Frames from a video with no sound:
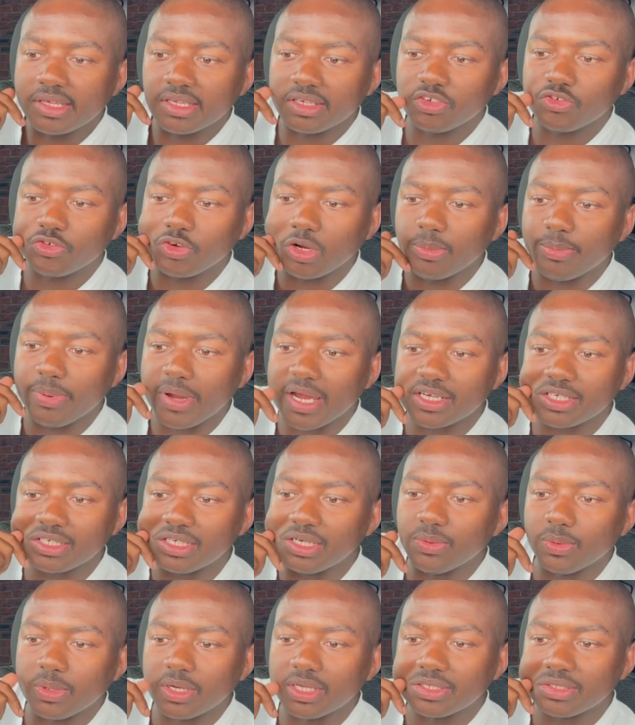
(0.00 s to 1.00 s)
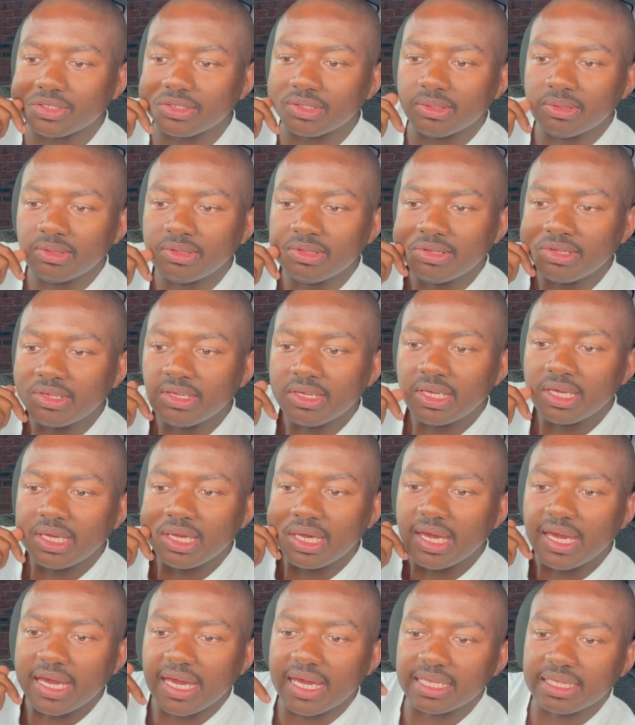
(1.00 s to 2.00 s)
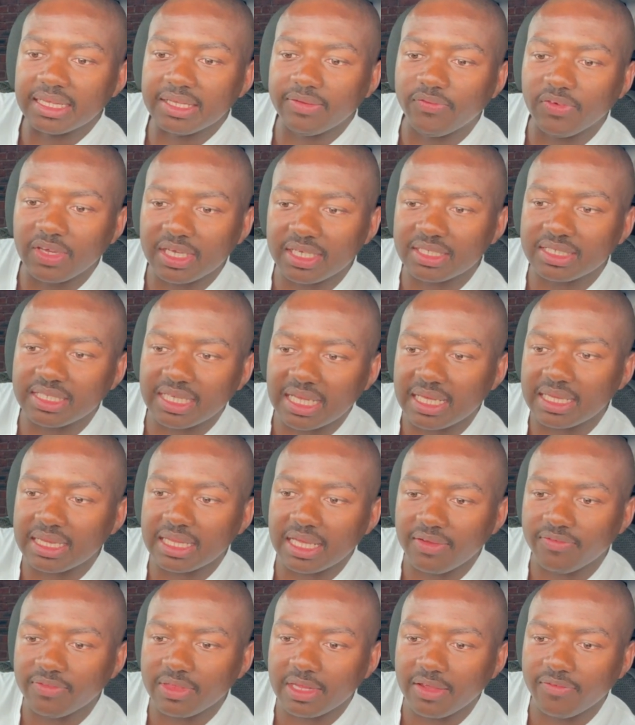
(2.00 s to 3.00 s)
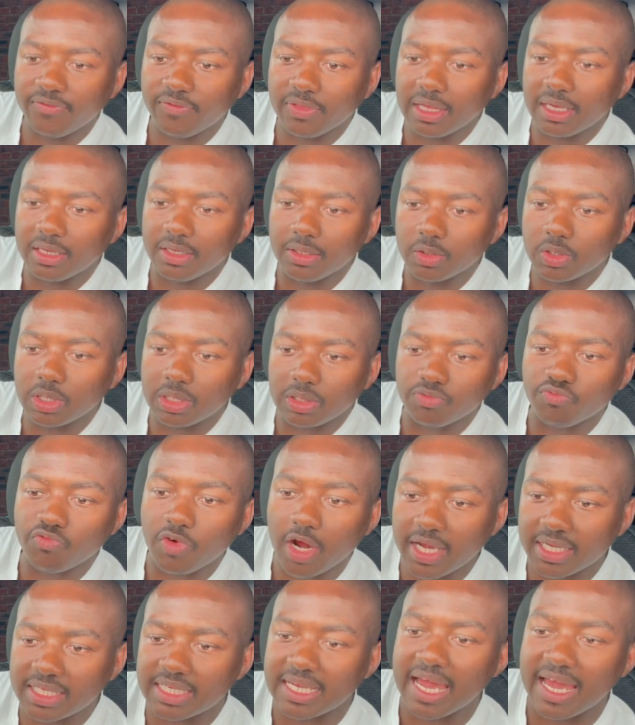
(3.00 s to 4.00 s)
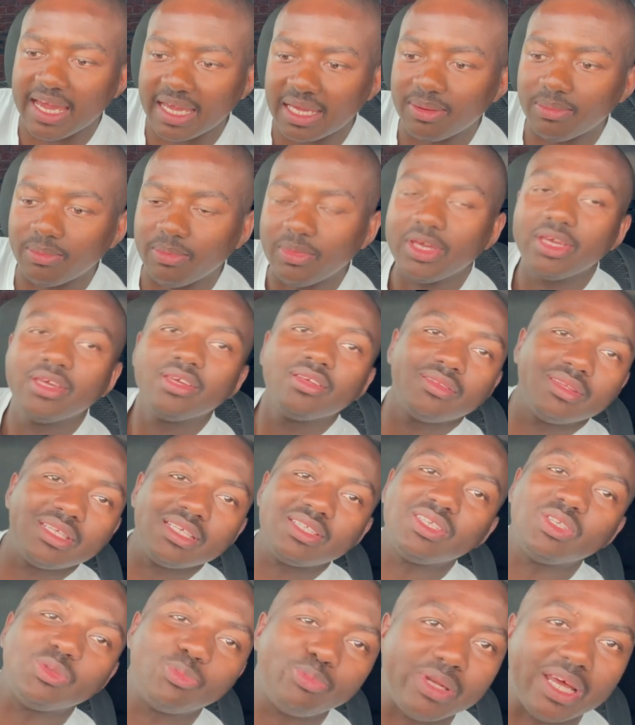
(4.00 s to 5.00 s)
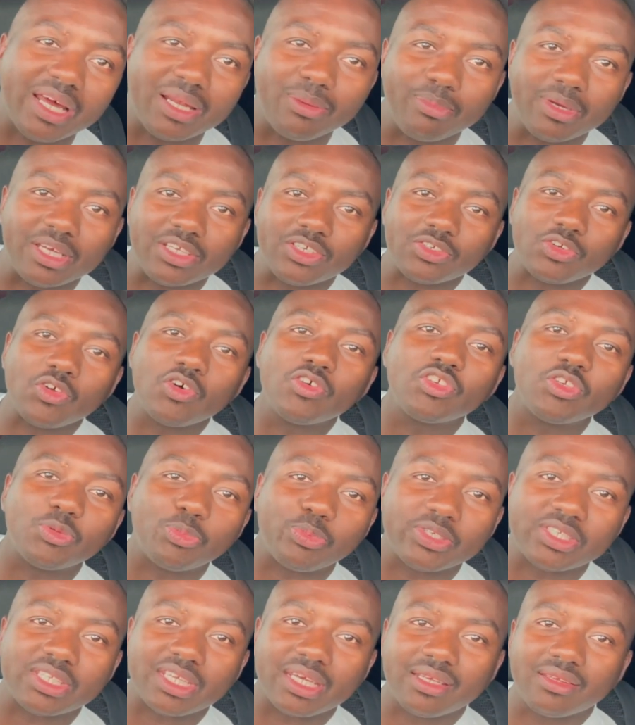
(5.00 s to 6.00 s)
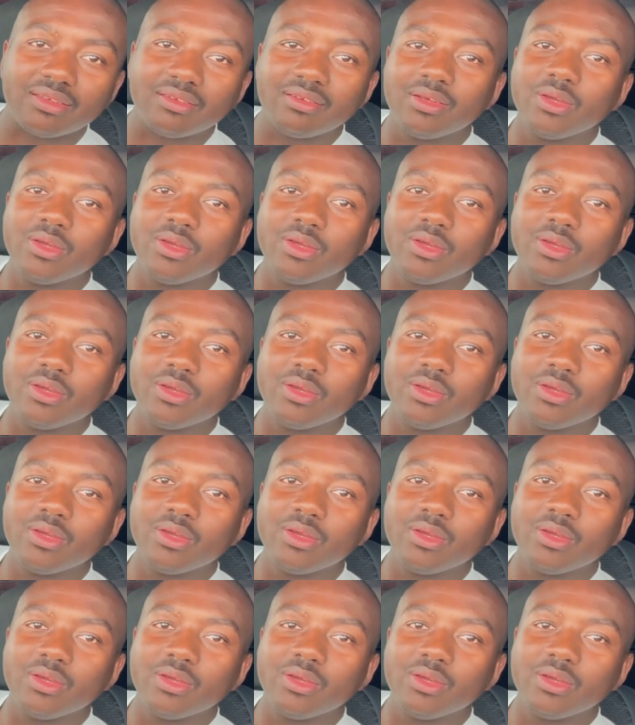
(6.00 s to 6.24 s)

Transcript: Trump actually was. And the thing is, they're looking right at him. This is planned, Benjamin, 100%.